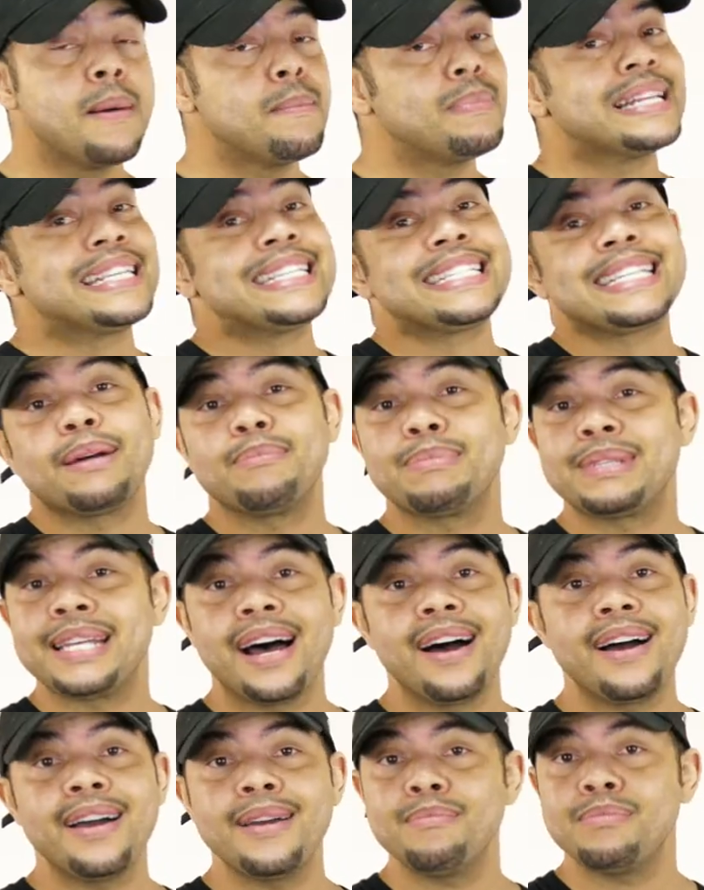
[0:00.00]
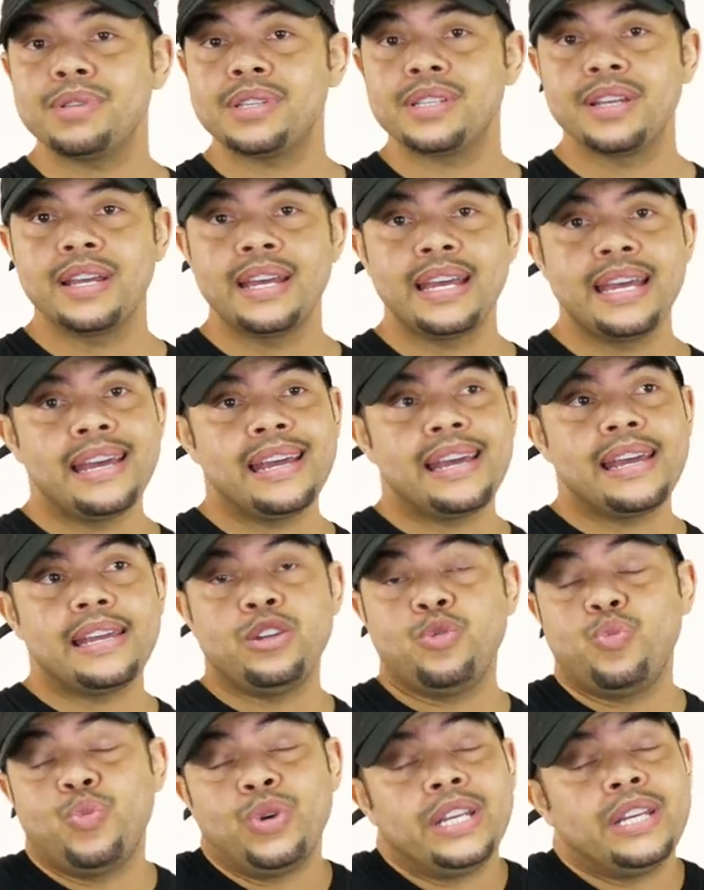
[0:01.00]
But sometimes
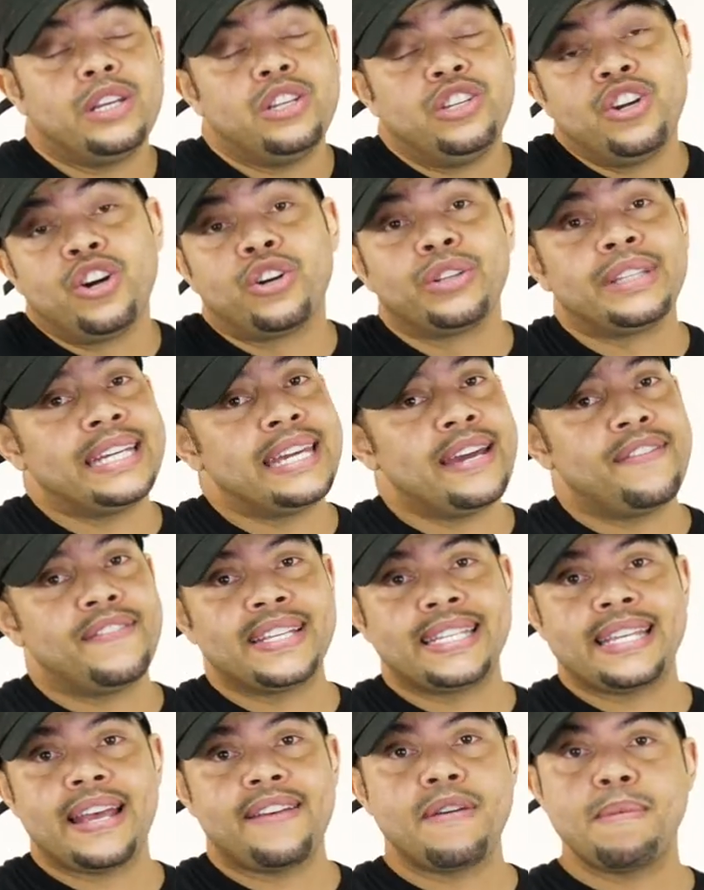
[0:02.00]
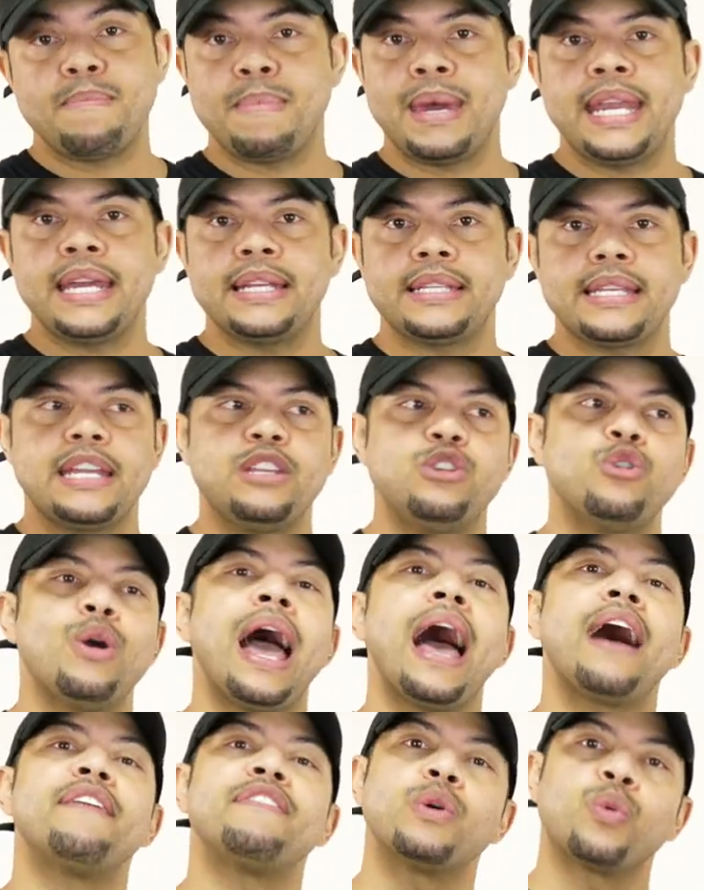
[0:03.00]
when you're only given seven minutes and you
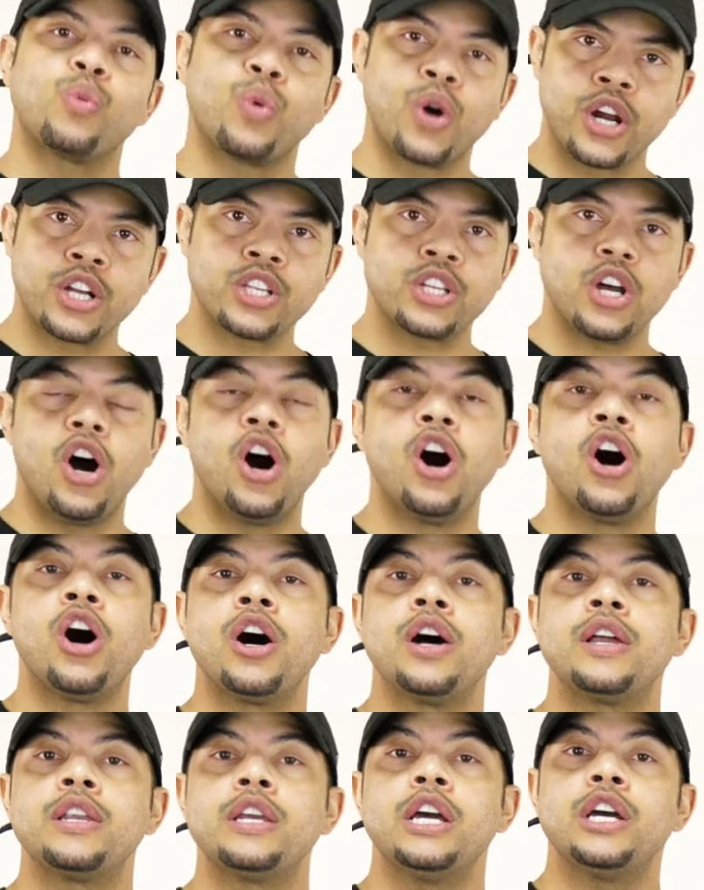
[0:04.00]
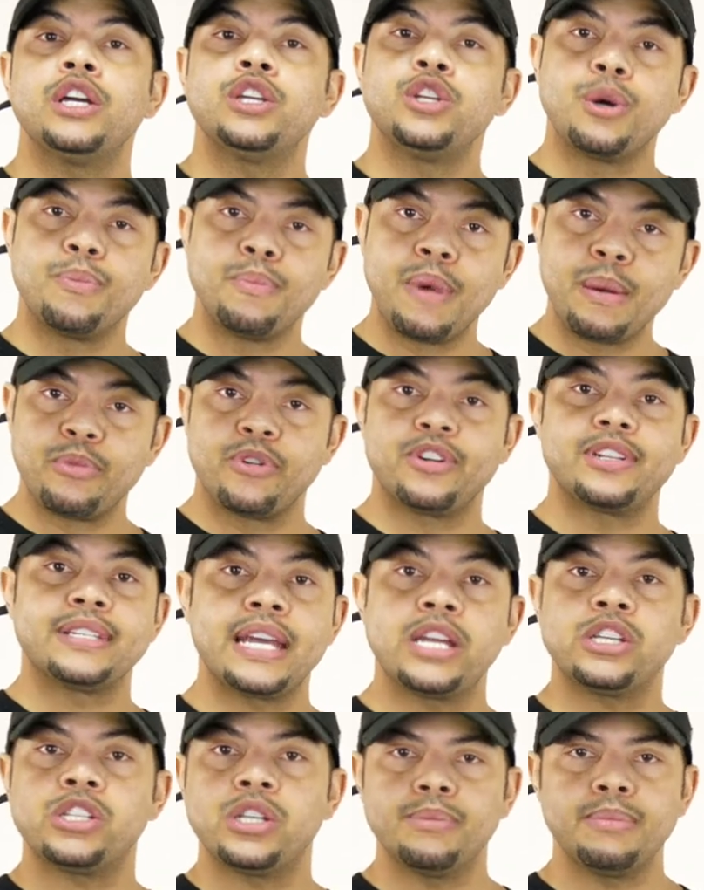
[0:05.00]
haven't worked on your
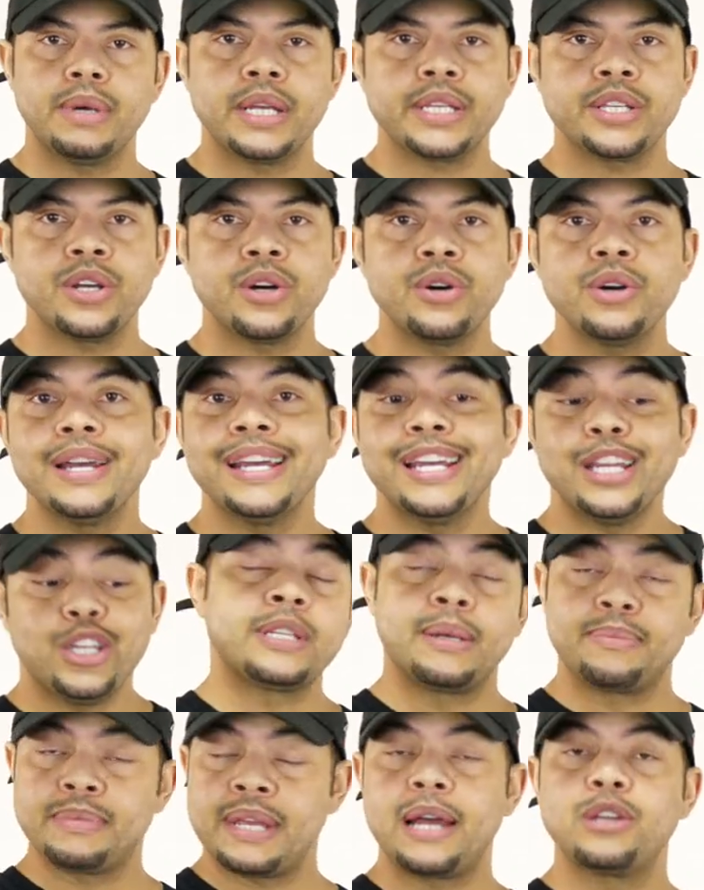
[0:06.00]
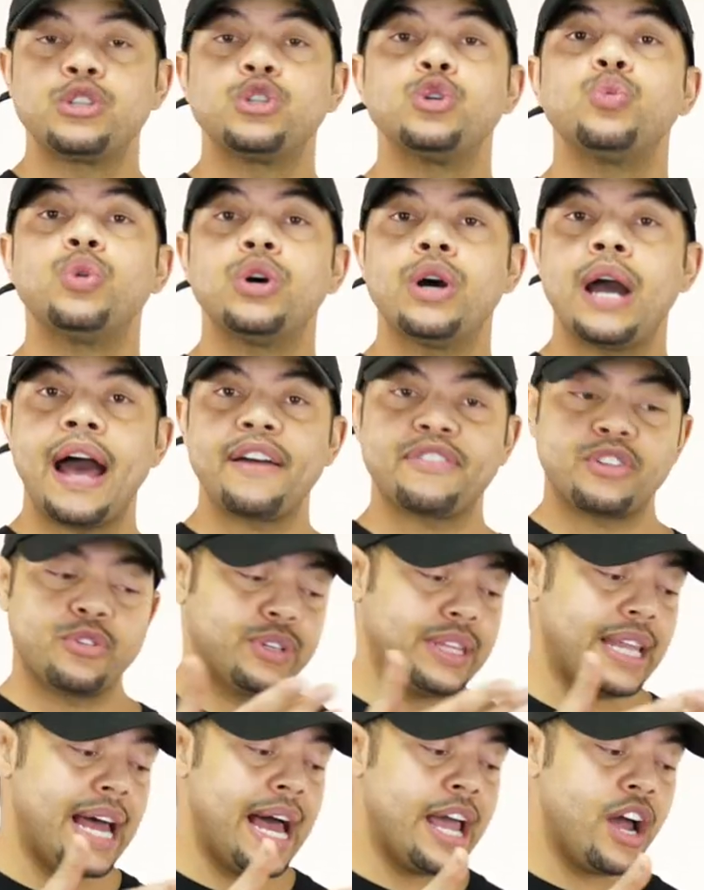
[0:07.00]
memorization muscle, sometimes you will have to
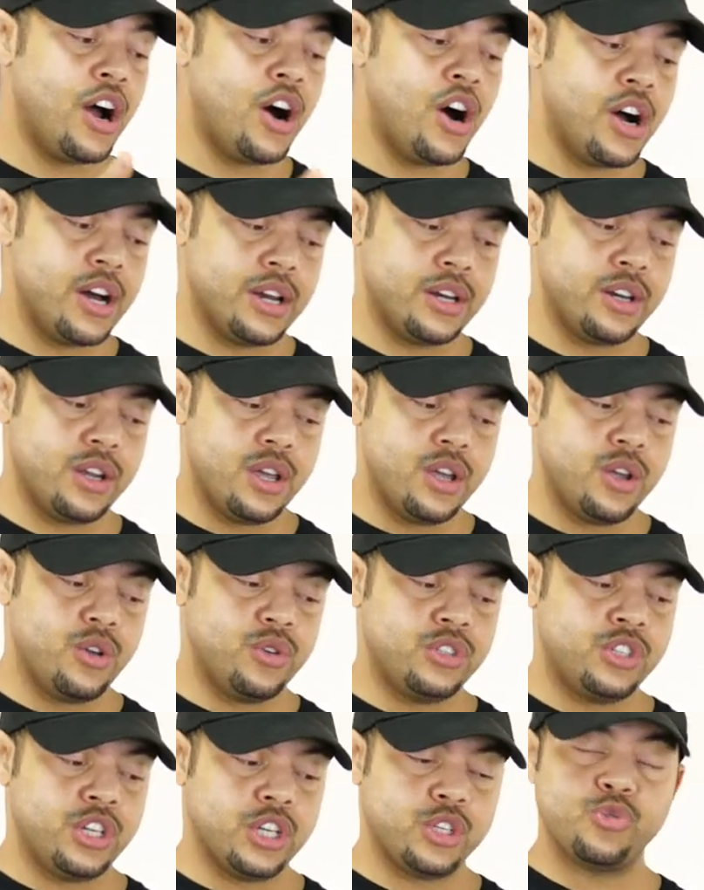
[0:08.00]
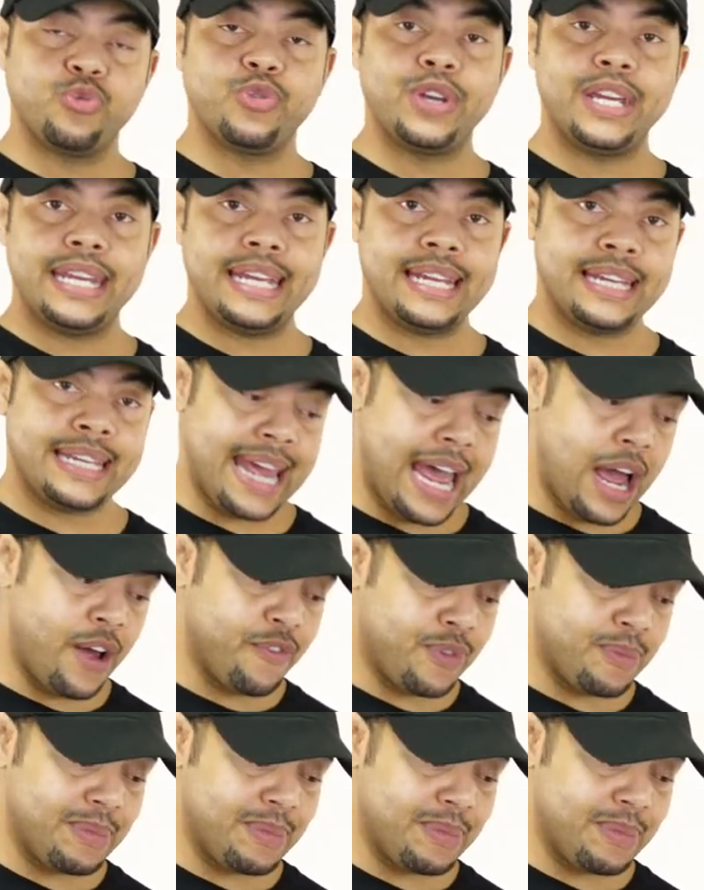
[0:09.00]
rely on just reading down